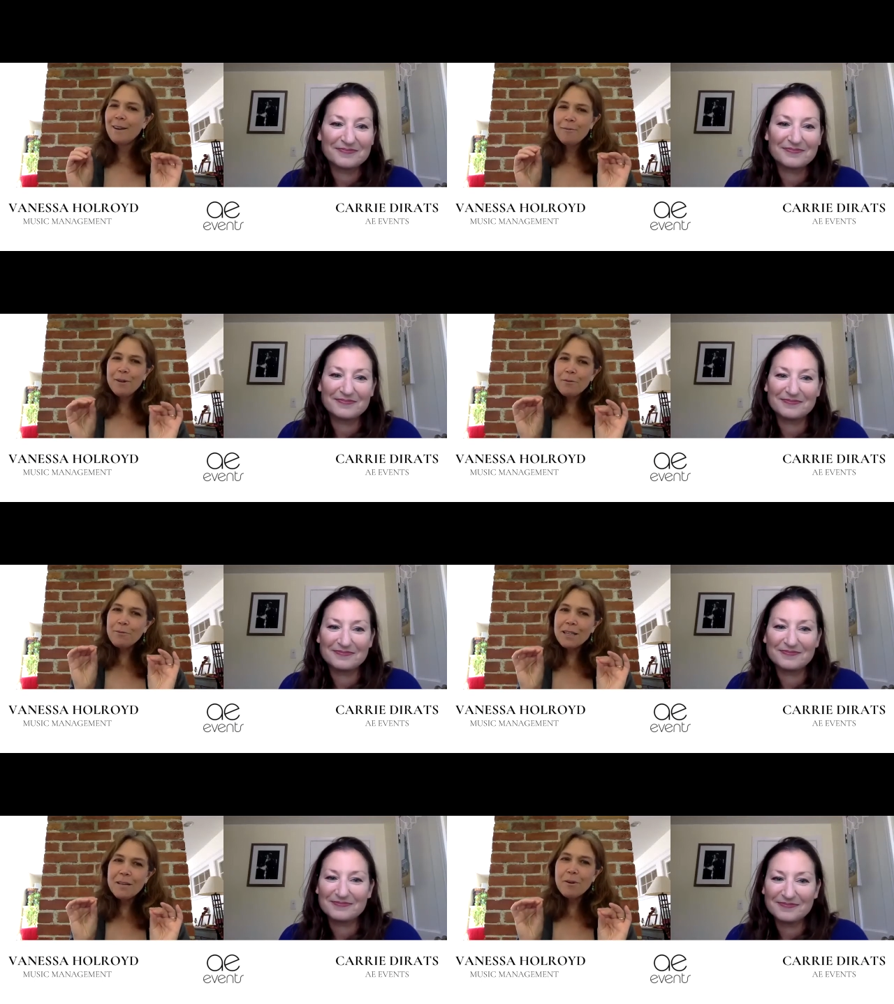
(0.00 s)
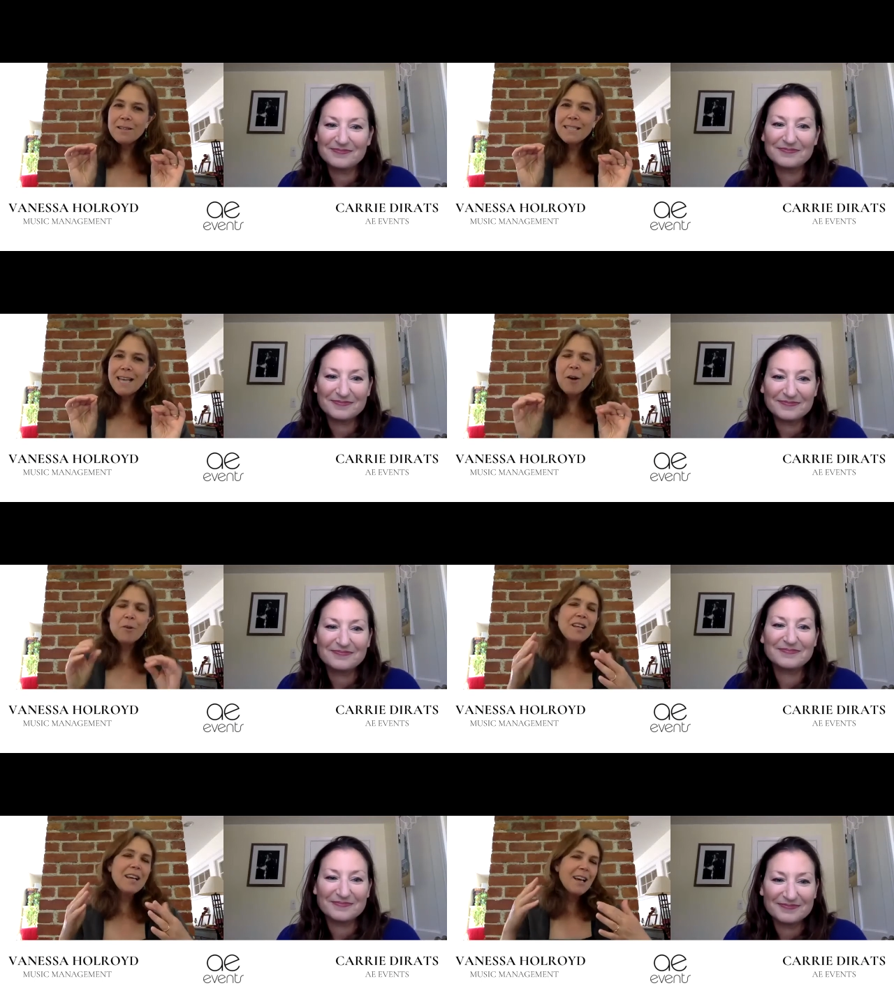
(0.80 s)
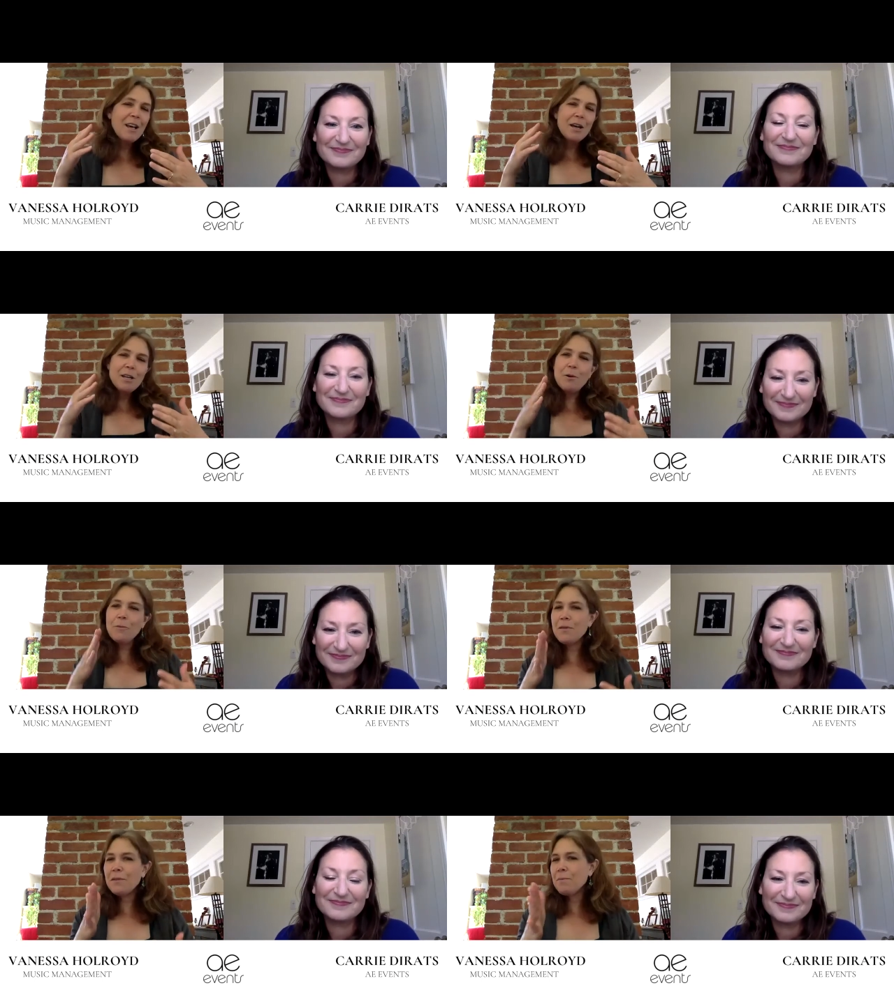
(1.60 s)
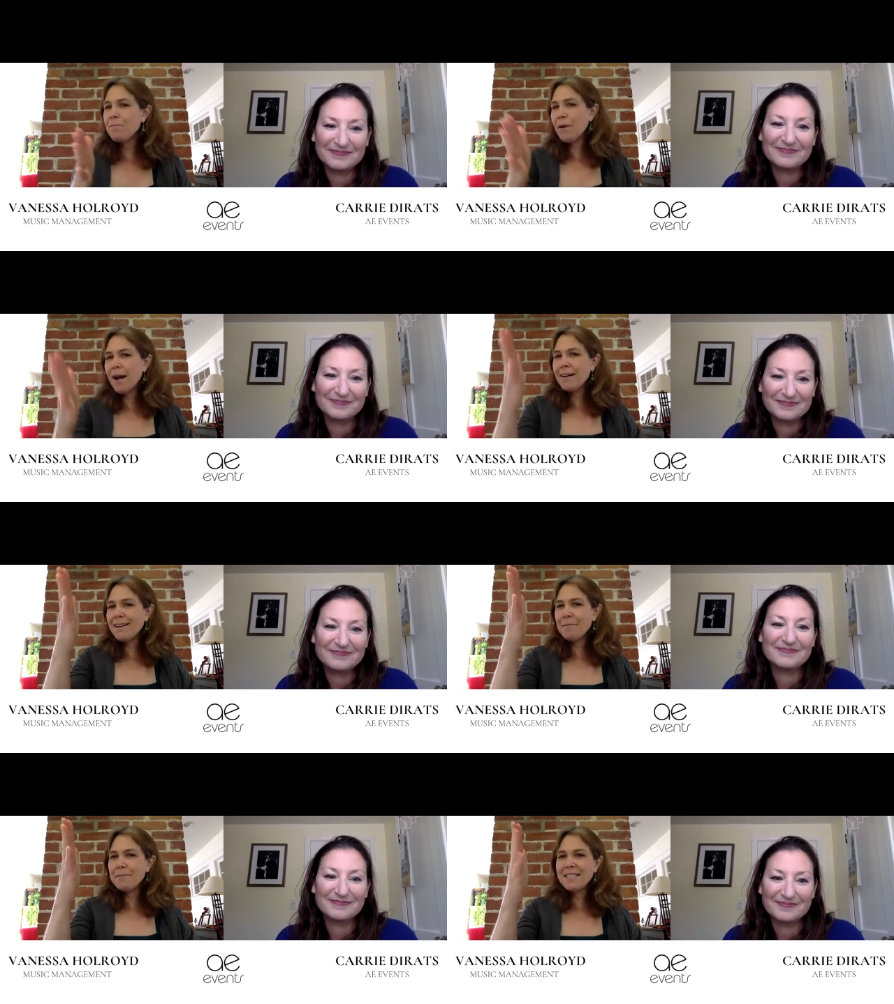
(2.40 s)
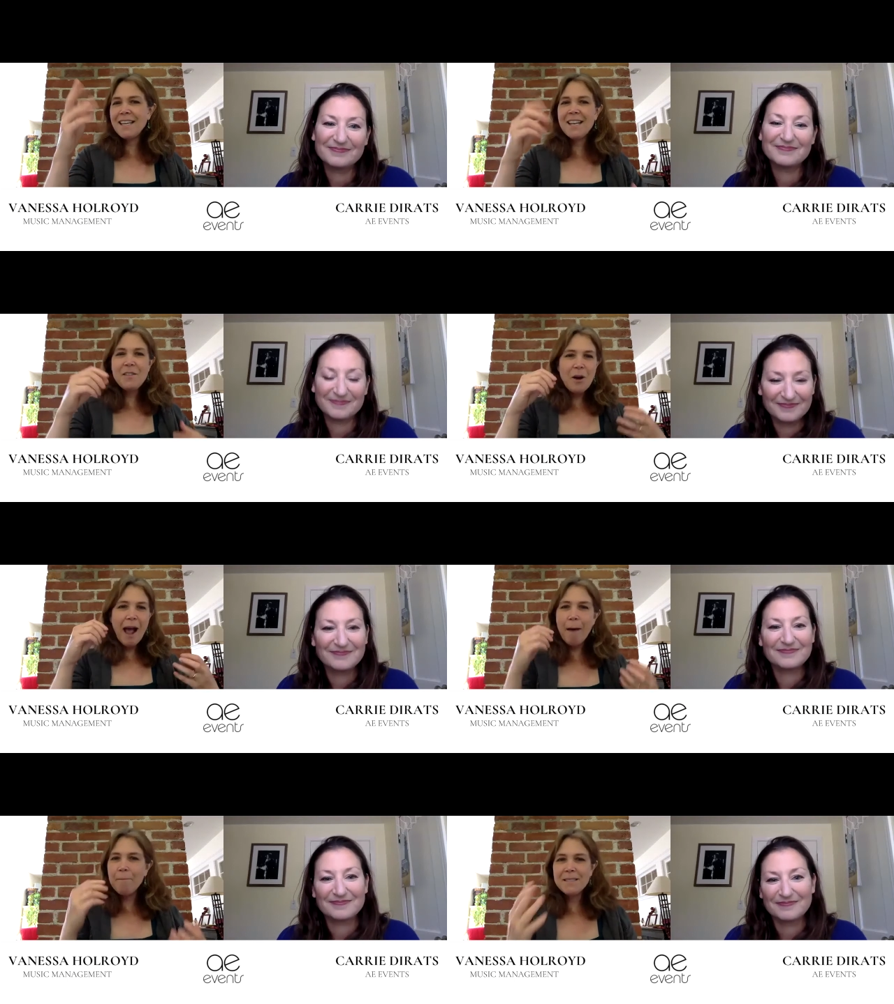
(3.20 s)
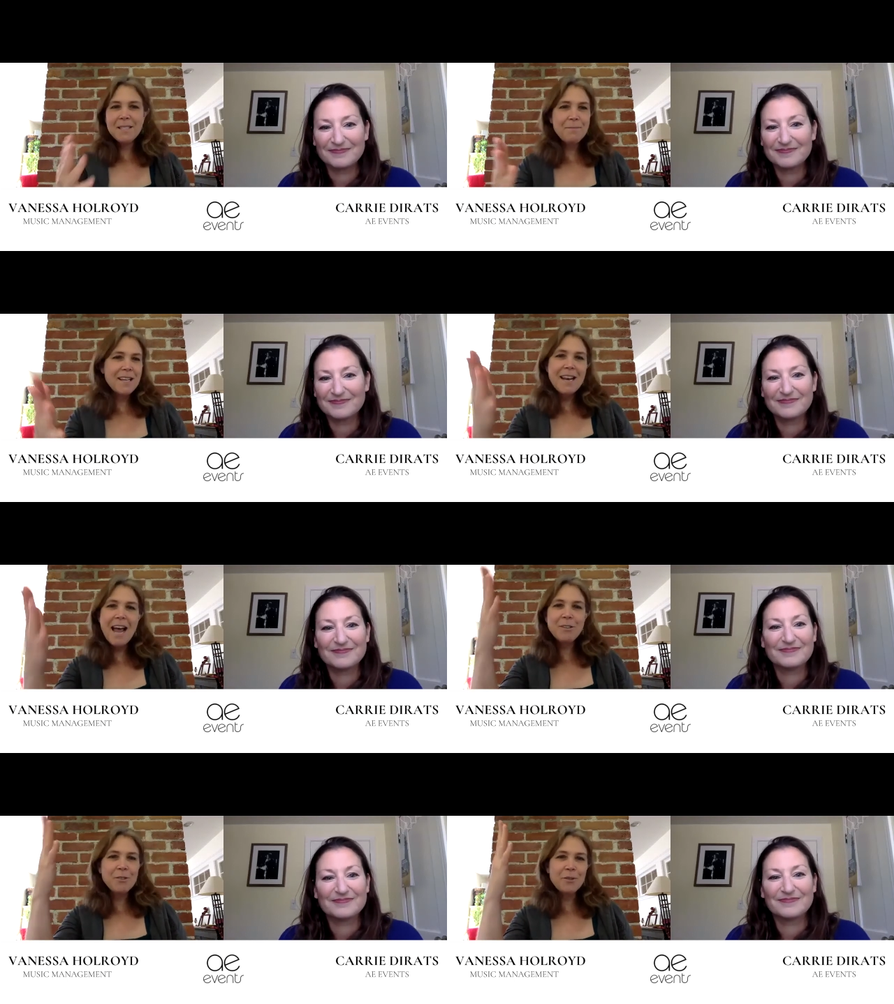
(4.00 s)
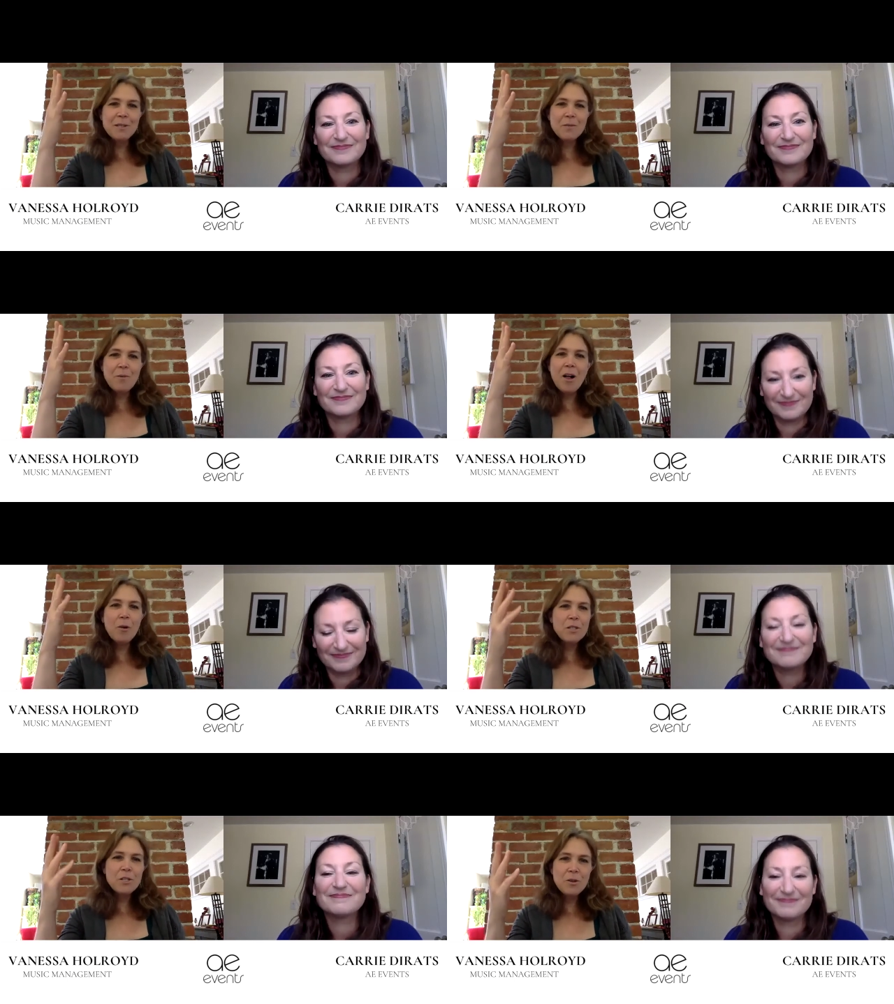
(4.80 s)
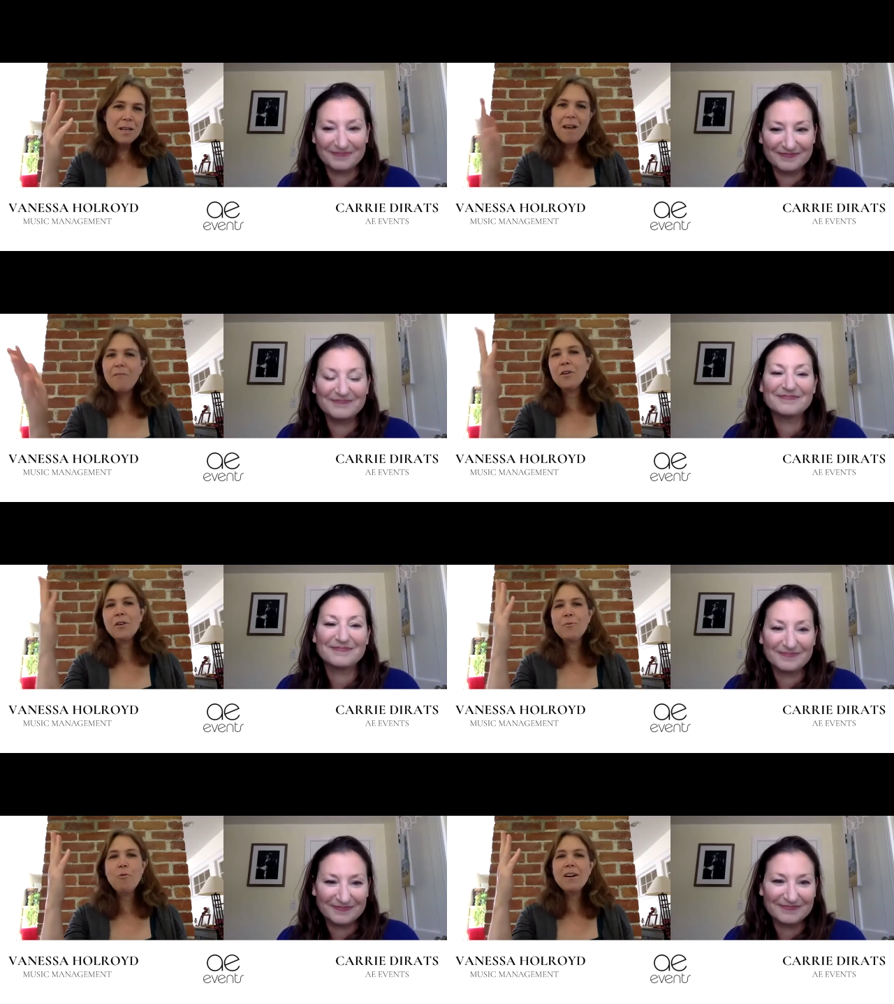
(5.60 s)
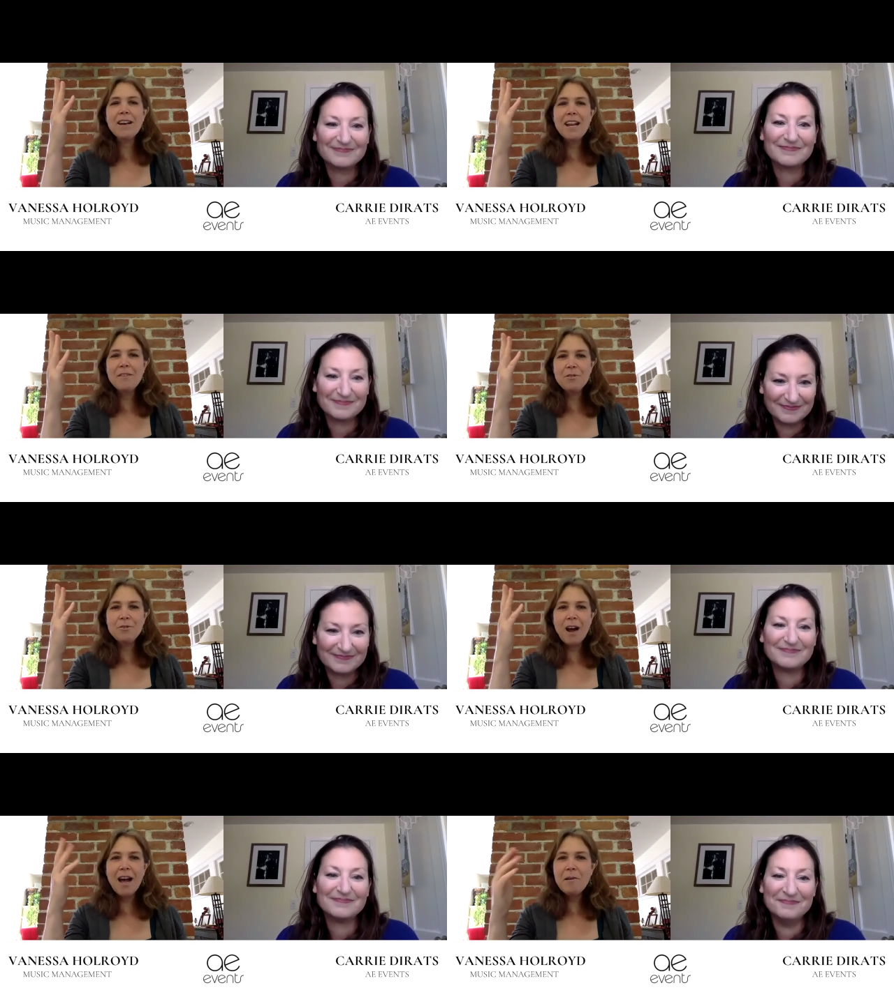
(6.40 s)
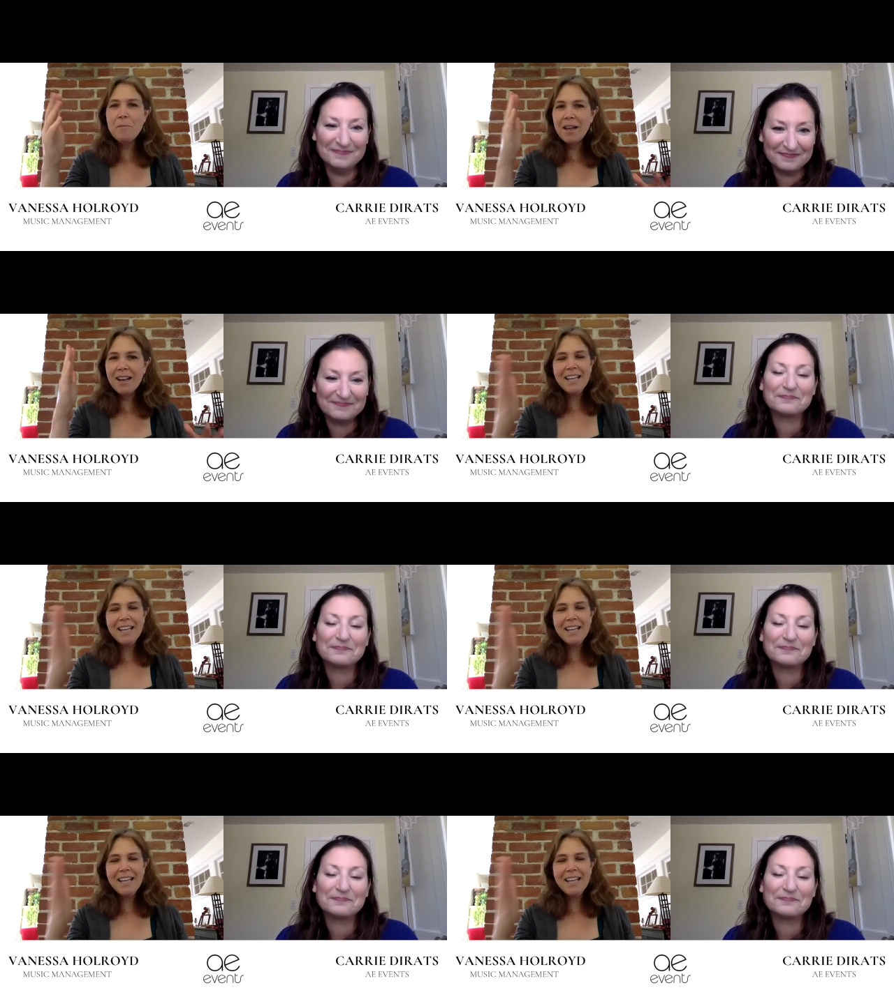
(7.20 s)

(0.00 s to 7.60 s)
Speaker 1: when it really works out or like you know when the bride comes in and there happens to be a natural swell which you could never mm. coordinate if you tried but